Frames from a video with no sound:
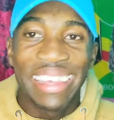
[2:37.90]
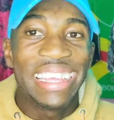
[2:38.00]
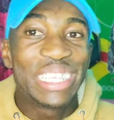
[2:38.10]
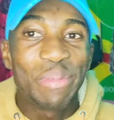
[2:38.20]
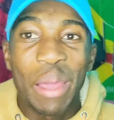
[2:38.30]

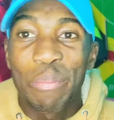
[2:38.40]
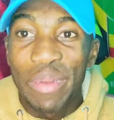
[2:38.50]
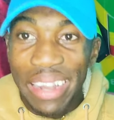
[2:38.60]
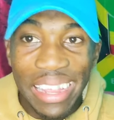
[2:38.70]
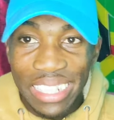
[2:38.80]
it's my
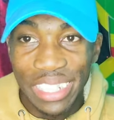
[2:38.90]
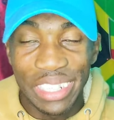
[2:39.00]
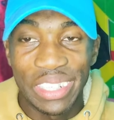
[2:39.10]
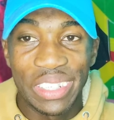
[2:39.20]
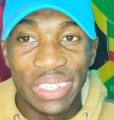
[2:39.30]

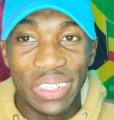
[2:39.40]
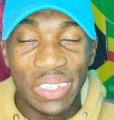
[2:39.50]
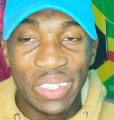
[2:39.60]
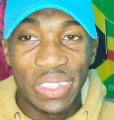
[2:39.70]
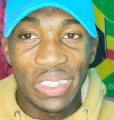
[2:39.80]
pleasure
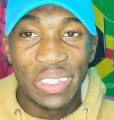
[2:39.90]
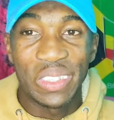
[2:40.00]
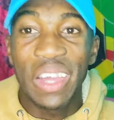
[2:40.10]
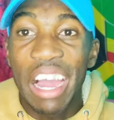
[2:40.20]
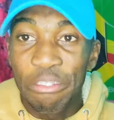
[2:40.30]

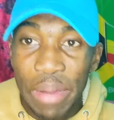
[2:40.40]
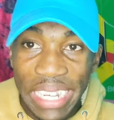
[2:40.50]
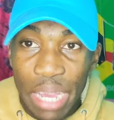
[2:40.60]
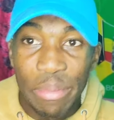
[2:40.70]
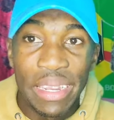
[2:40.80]
of my
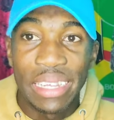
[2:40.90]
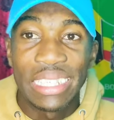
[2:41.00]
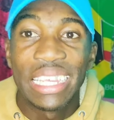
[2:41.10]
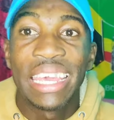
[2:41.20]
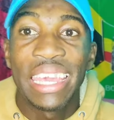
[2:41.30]

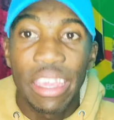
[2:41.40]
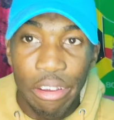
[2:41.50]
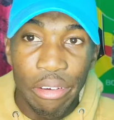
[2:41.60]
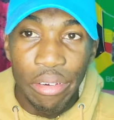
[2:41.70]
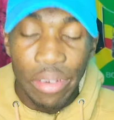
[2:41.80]
dominance
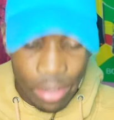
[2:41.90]
here.